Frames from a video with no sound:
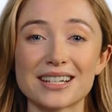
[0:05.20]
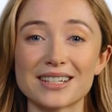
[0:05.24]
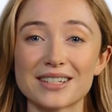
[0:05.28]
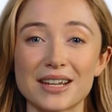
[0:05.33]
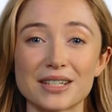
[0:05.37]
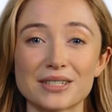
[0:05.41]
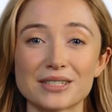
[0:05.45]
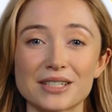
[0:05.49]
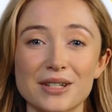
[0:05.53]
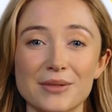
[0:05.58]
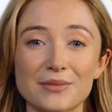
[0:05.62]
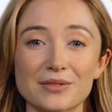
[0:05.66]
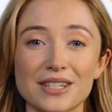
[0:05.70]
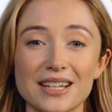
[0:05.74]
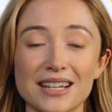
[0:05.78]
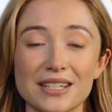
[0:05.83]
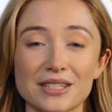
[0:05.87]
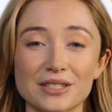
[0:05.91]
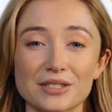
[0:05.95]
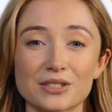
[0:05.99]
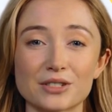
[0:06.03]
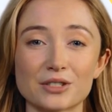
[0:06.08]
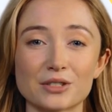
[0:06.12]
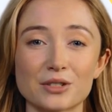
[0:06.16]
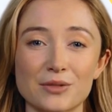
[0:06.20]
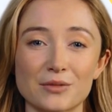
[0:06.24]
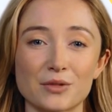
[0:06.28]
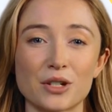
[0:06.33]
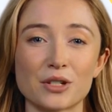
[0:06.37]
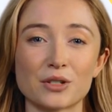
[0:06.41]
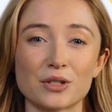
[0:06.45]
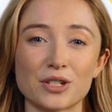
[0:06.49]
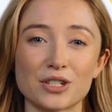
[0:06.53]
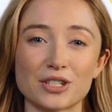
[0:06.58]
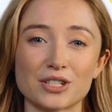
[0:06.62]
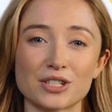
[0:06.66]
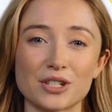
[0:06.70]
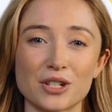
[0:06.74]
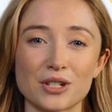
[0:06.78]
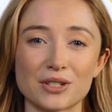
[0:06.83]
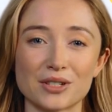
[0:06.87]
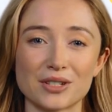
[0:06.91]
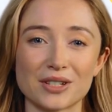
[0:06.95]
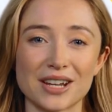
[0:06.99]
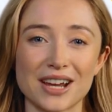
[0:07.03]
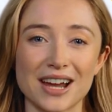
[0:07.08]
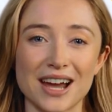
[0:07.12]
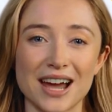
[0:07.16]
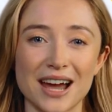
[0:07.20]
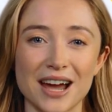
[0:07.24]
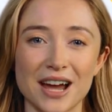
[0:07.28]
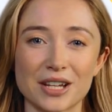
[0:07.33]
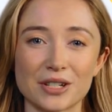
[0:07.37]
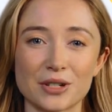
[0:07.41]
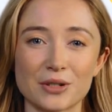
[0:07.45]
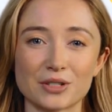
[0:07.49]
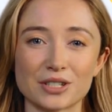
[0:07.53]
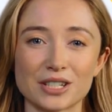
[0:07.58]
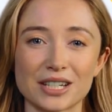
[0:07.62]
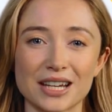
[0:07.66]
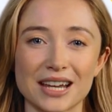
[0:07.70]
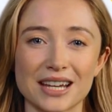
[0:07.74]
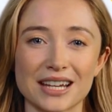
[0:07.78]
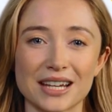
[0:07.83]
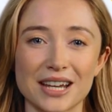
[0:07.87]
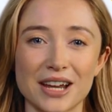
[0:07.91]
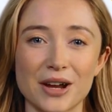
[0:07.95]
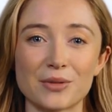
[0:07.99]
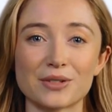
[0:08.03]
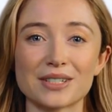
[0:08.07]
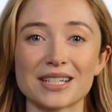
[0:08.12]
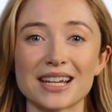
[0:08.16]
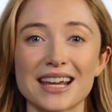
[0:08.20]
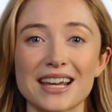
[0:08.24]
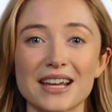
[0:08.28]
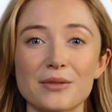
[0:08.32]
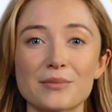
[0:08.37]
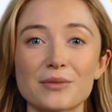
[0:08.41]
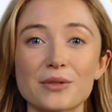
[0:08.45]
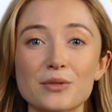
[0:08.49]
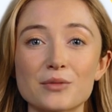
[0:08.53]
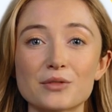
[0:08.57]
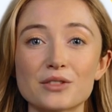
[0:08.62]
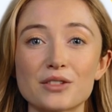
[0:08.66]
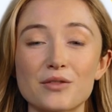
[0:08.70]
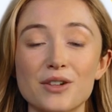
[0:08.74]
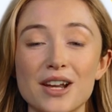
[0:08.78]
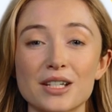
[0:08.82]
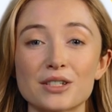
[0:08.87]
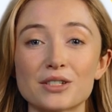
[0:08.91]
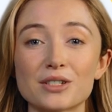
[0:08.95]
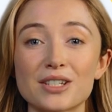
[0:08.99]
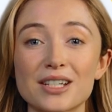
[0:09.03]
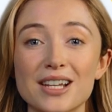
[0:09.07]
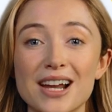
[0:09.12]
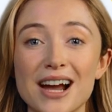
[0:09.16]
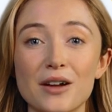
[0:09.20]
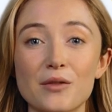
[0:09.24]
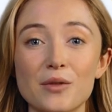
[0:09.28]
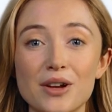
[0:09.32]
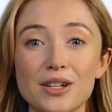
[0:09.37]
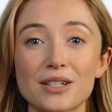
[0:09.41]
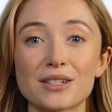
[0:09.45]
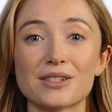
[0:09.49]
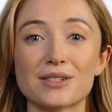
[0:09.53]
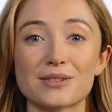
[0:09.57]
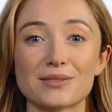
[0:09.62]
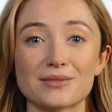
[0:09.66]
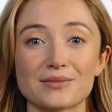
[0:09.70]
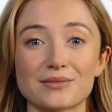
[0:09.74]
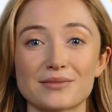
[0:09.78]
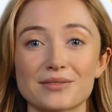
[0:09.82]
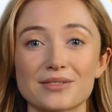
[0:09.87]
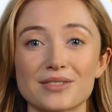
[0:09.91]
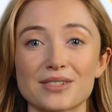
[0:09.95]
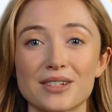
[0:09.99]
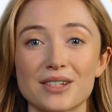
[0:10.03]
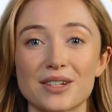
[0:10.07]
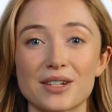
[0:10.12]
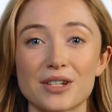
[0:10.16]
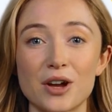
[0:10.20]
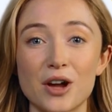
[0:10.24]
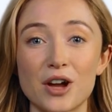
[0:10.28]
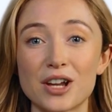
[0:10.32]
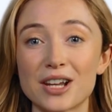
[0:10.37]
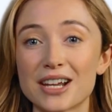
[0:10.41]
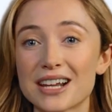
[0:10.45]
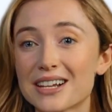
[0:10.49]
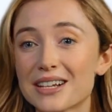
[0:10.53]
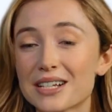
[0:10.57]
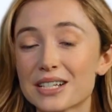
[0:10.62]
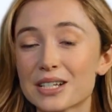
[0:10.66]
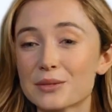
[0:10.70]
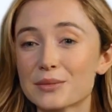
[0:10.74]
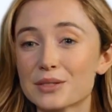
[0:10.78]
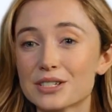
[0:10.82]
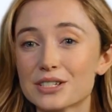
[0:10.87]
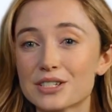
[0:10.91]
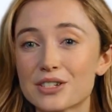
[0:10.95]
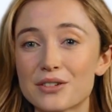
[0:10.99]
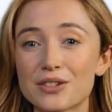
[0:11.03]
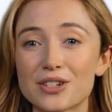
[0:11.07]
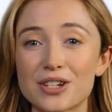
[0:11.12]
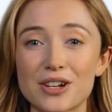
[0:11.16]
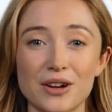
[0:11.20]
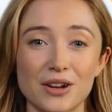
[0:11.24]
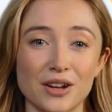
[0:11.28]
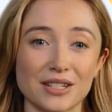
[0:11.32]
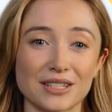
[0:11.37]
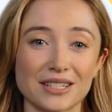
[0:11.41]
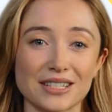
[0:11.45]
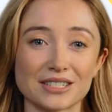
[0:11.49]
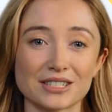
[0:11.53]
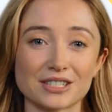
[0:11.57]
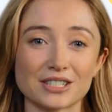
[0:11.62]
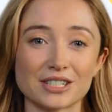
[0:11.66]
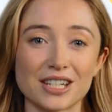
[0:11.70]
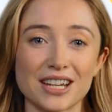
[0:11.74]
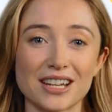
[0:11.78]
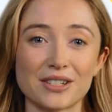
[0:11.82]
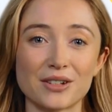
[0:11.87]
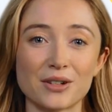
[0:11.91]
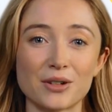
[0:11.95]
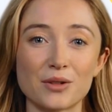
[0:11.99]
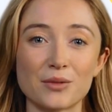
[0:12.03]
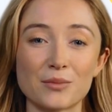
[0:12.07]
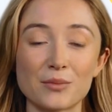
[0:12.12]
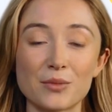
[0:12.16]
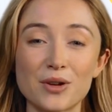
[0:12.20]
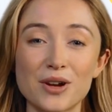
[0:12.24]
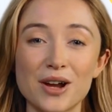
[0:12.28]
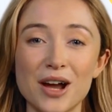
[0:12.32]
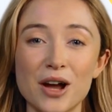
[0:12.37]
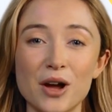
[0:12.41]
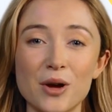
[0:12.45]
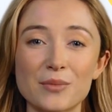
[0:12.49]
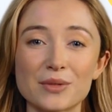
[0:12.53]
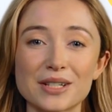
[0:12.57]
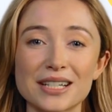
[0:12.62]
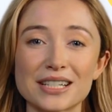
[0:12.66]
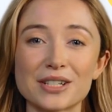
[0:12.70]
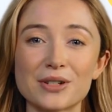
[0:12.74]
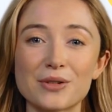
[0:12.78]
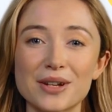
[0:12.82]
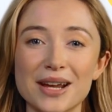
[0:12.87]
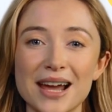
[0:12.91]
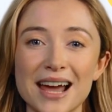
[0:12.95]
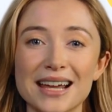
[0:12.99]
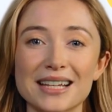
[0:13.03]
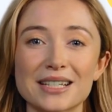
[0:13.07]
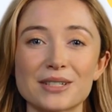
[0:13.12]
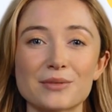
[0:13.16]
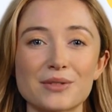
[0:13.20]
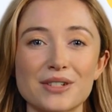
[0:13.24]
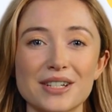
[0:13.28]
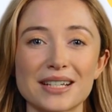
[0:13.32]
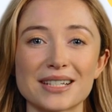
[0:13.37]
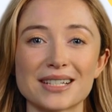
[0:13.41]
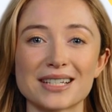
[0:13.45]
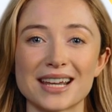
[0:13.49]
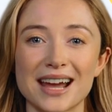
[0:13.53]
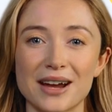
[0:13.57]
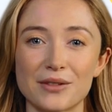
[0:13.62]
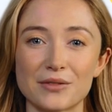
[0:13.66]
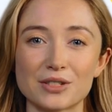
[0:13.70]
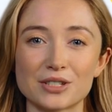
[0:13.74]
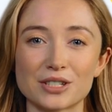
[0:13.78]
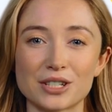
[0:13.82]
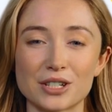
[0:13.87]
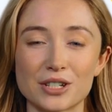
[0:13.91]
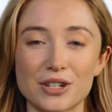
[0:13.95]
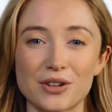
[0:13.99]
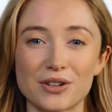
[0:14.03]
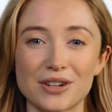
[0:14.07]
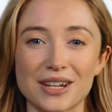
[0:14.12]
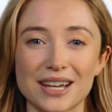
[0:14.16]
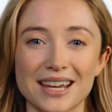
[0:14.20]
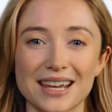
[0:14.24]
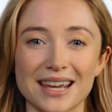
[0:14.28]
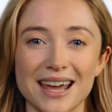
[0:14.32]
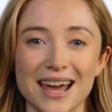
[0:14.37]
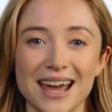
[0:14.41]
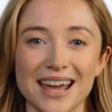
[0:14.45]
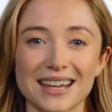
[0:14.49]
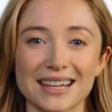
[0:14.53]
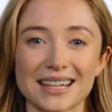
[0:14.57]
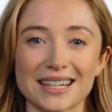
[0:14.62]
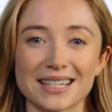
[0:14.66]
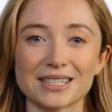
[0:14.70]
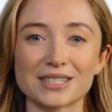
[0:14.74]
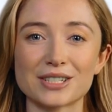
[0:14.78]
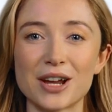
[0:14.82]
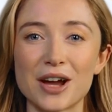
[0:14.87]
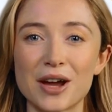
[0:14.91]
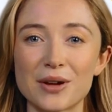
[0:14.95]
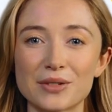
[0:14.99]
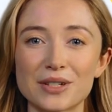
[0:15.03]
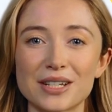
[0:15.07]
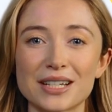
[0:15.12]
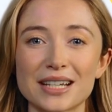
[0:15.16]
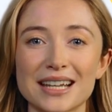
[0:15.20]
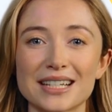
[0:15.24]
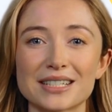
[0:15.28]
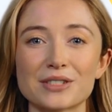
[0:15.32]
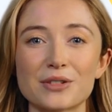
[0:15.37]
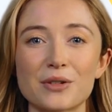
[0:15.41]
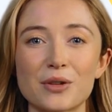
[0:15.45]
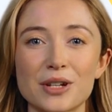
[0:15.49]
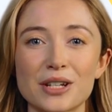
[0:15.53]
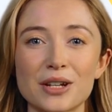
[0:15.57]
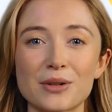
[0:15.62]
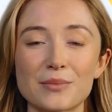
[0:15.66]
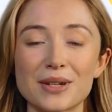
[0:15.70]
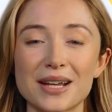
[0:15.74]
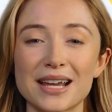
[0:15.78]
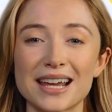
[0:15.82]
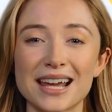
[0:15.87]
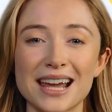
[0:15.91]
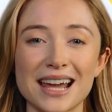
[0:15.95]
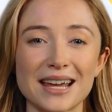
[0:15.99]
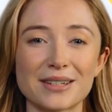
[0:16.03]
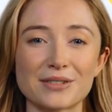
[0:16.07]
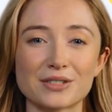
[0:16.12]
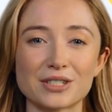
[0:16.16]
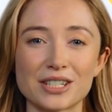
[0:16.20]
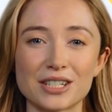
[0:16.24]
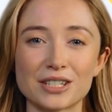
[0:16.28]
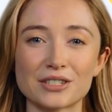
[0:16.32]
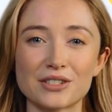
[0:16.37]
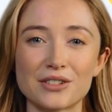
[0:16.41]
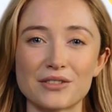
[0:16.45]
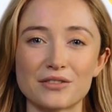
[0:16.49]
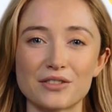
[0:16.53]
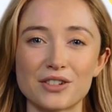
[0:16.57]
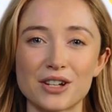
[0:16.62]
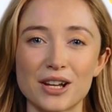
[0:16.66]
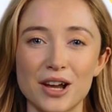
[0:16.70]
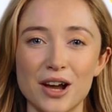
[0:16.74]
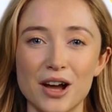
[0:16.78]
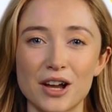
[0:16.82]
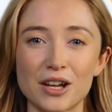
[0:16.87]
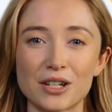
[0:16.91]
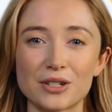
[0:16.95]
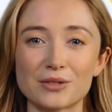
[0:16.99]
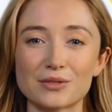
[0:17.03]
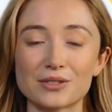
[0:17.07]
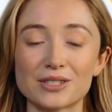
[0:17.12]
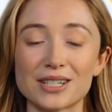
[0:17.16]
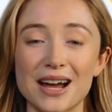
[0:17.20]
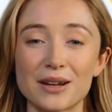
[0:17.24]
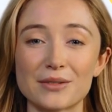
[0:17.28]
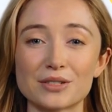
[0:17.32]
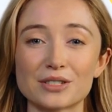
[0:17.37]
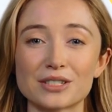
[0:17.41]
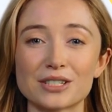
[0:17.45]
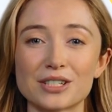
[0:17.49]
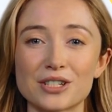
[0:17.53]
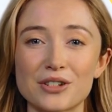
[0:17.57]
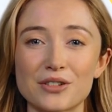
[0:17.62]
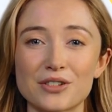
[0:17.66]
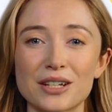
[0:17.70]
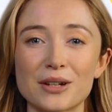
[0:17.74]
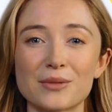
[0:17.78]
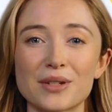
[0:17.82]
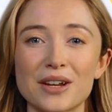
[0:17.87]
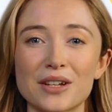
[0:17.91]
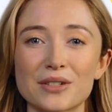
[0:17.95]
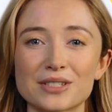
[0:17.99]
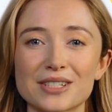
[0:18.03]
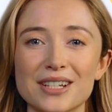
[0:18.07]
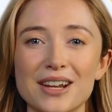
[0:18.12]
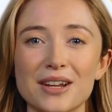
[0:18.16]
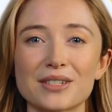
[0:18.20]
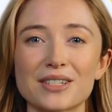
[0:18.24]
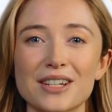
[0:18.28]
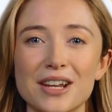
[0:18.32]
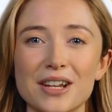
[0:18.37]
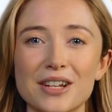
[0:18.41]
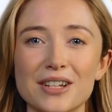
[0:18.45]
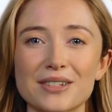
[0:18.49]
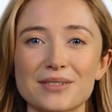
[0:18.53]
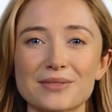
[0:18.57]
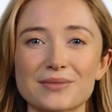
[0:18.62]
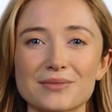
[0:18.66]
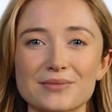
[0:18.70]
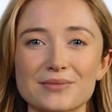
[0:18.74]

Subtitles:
about something super crucial, understanding how data moves around your network. Learning this material on this channel will help make you an expert in cybersecurity, and this topic is going to be a game changer for all you cybersecurity buffs out there.